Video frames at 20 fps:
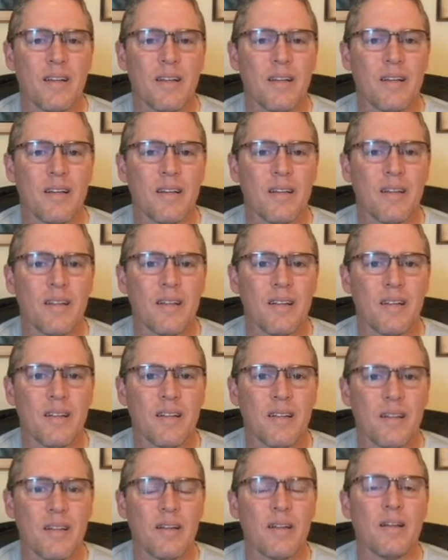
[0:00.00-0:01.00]

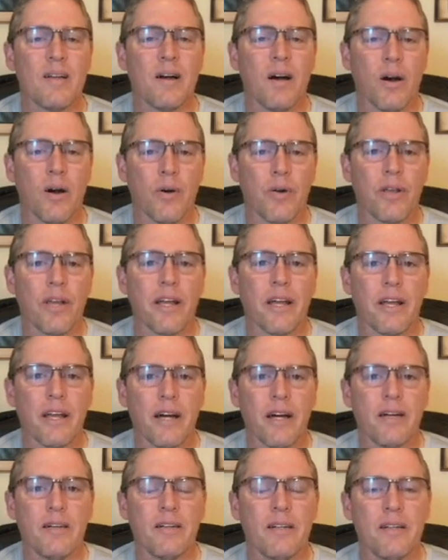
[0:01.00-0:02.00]

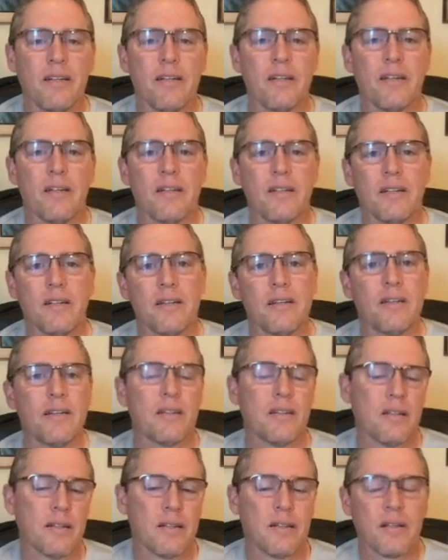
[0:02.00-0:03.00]

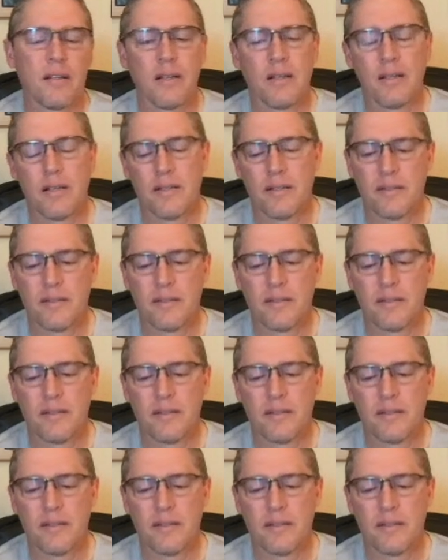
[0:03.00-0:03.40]
(not speaking)